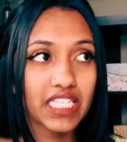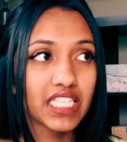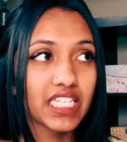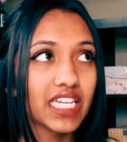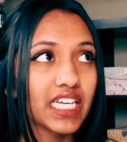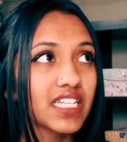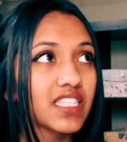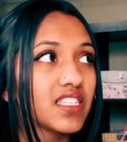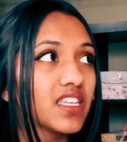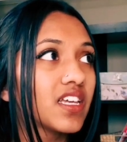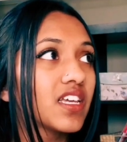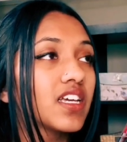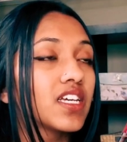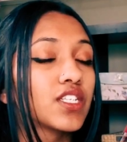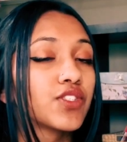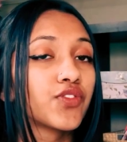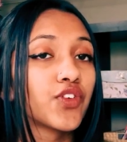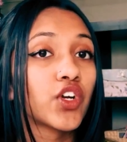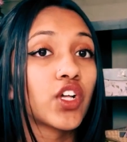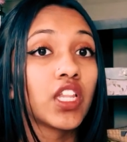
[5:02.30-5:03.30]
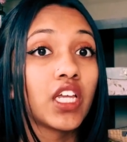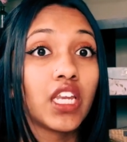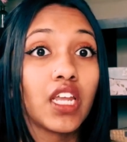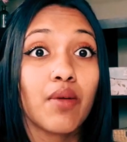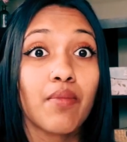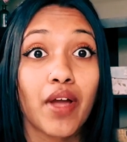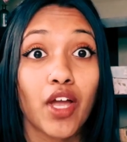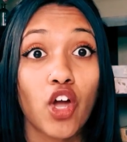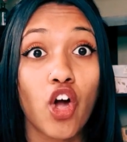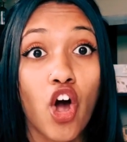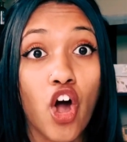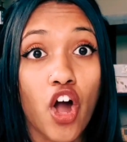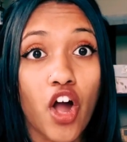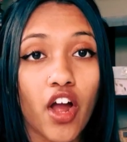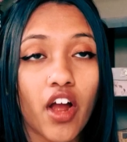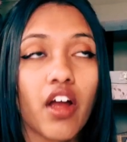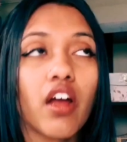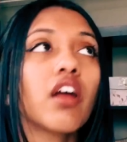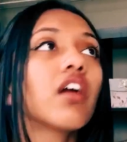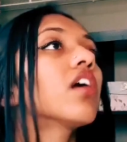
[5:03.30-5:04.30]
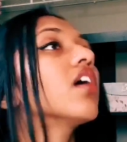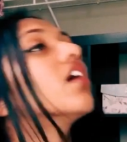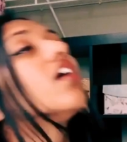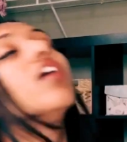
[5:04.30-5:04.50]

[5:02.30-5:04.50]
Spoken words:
the next thing is for cleaning my car.